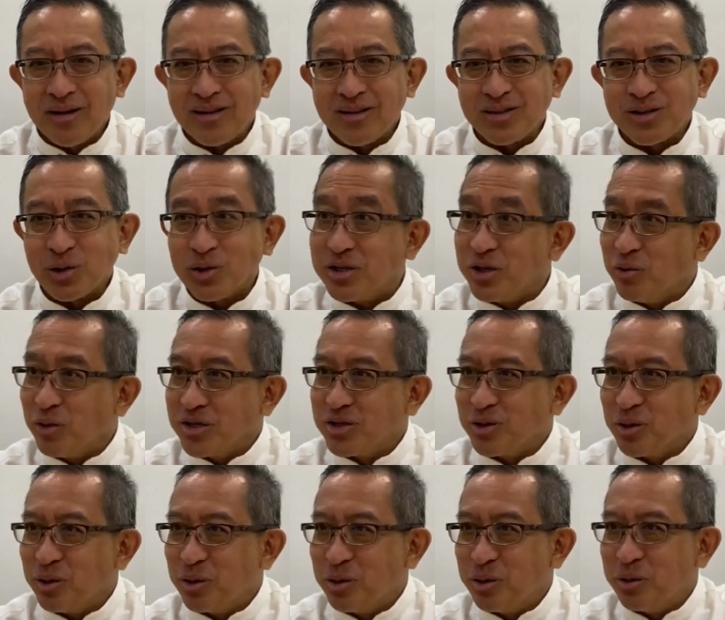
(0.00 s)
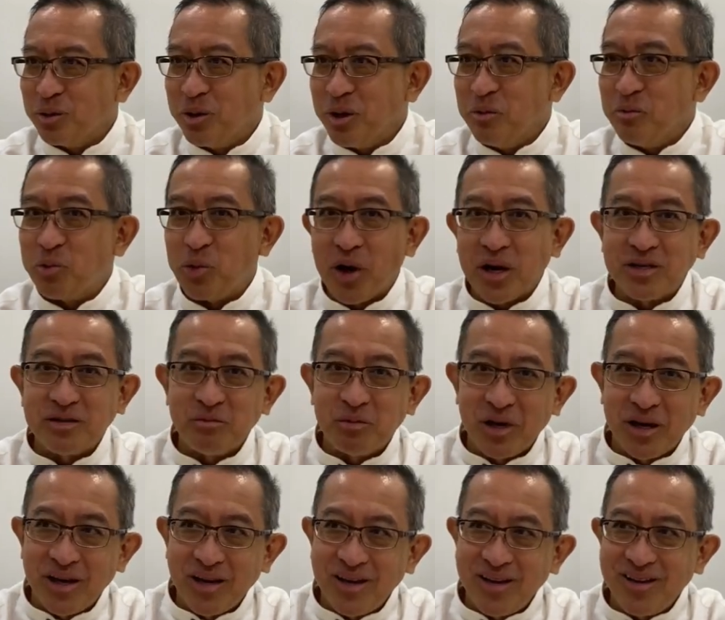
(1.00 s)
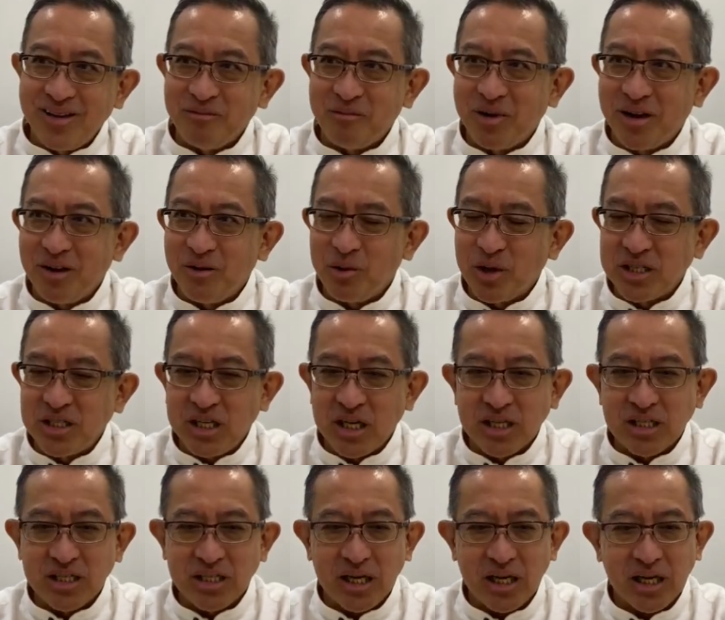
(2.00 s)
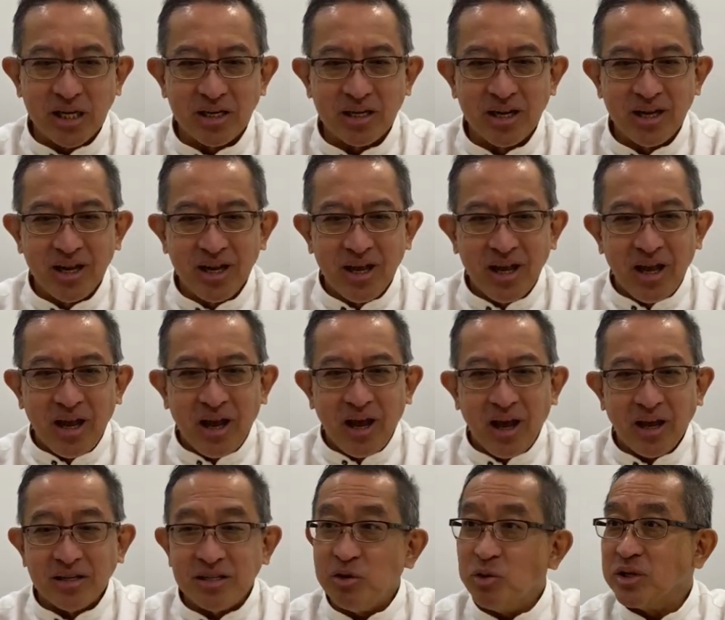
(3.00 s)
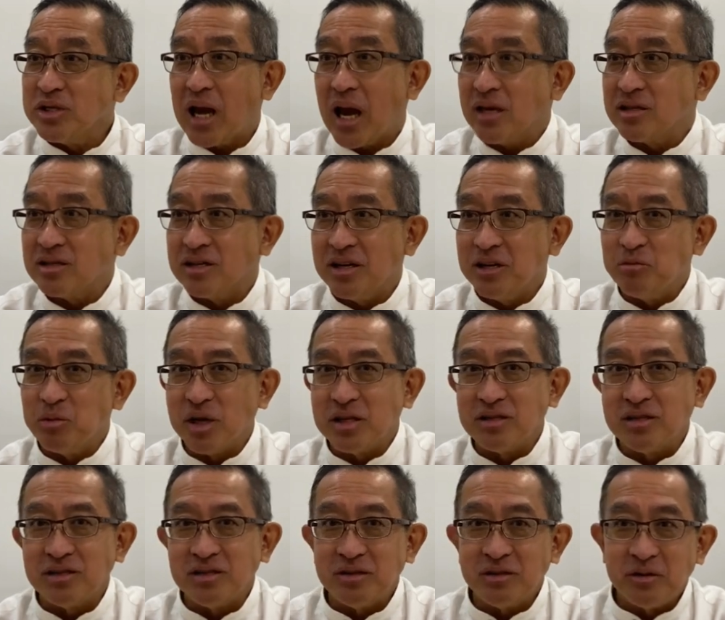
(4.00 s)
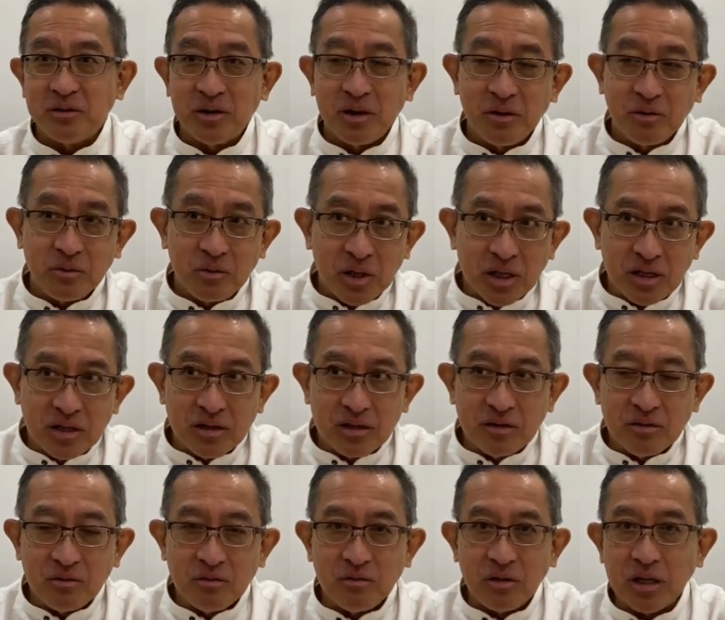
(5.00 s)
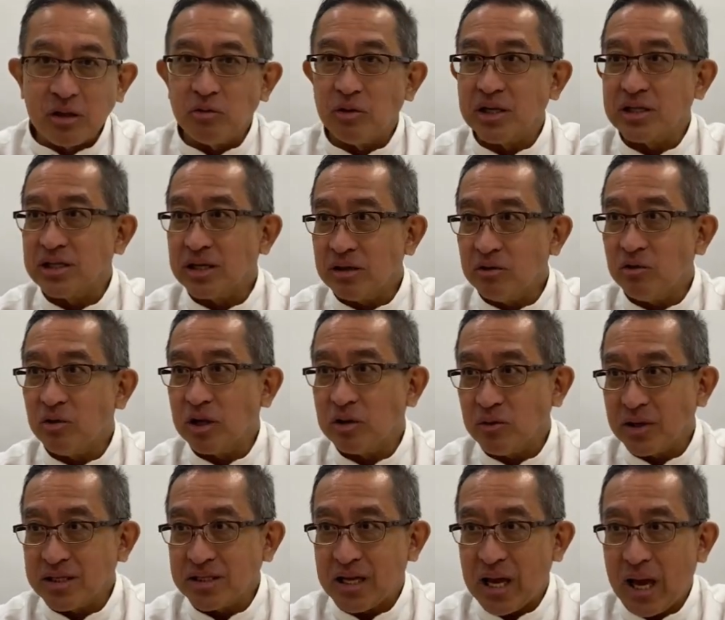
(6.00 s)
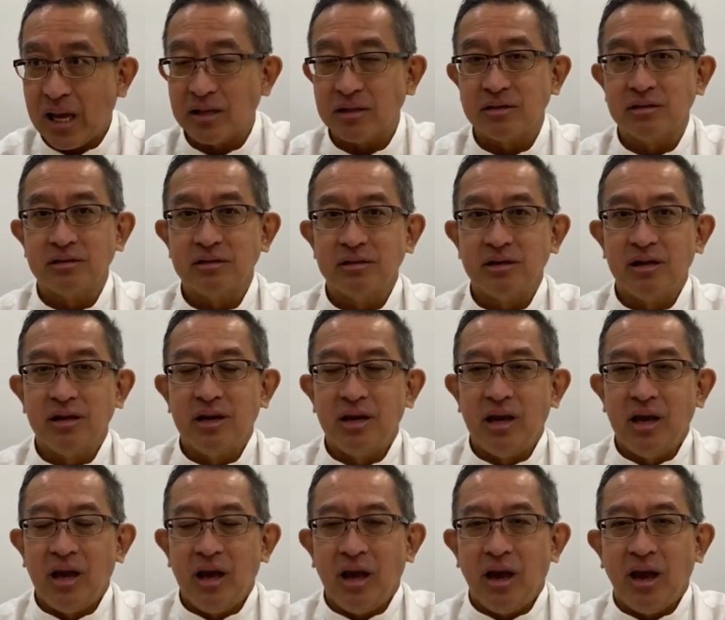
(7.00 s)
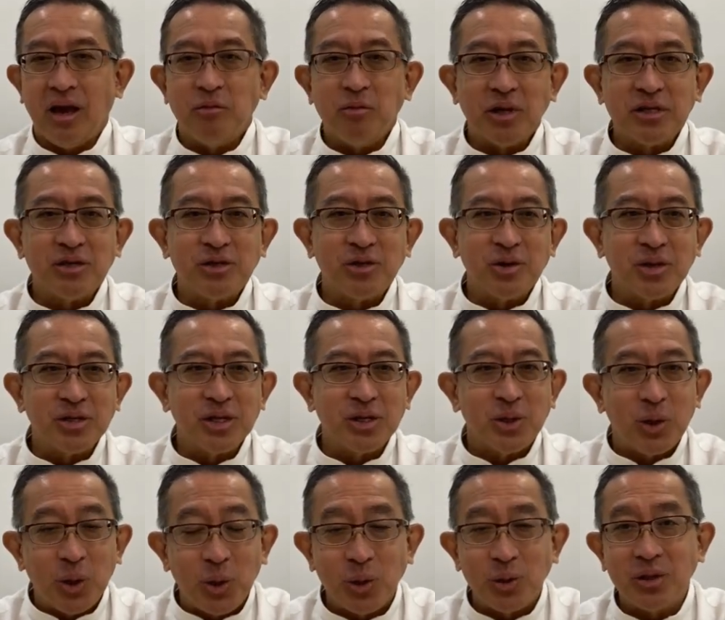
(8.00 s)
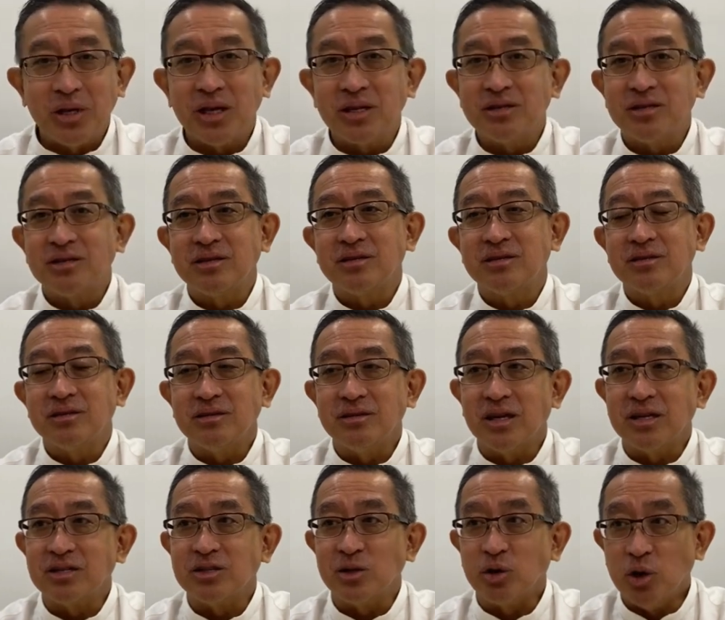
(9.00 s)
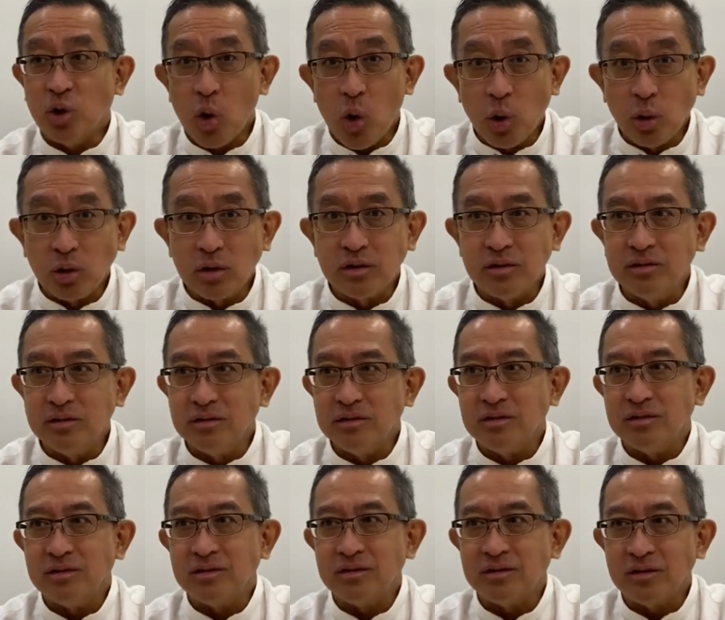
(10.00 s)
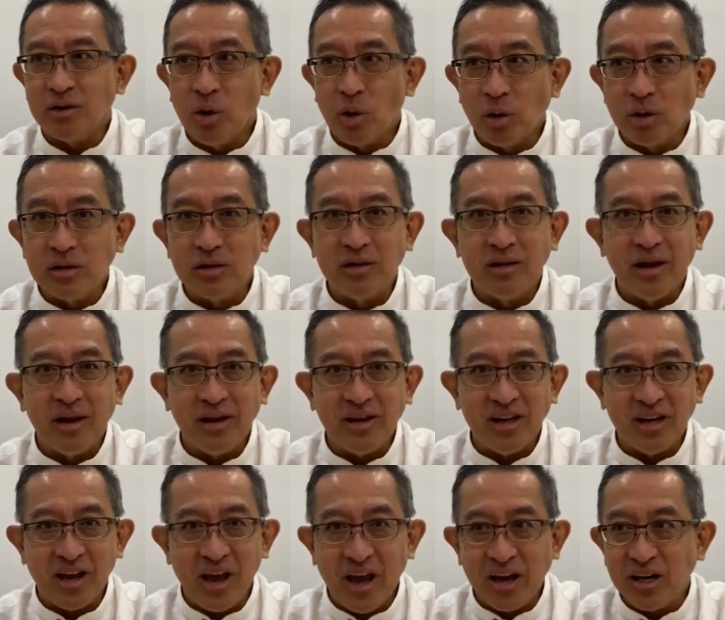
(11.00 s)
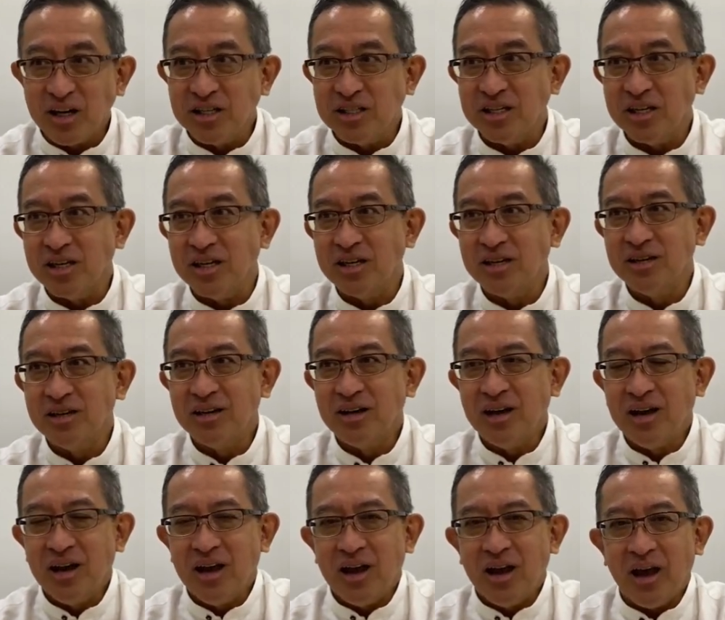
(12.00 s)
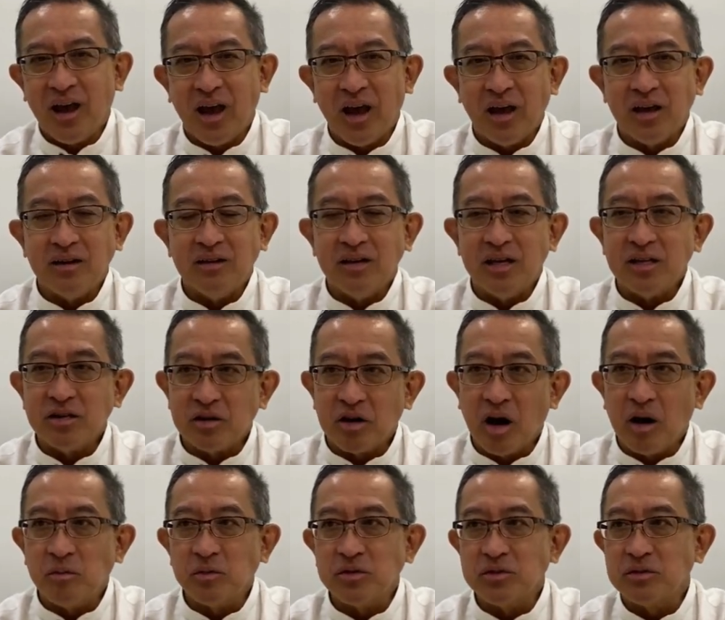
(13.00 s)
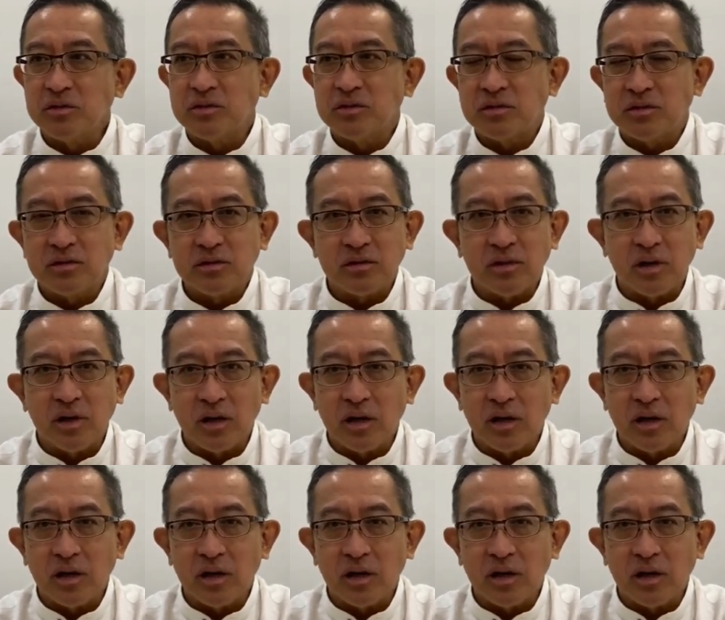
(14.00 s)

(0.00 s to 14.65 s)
so she was so impressed by what she had seen. And she was asking Master Cho, what was that? And Master Cho said, oh, that's gold energy. And it comes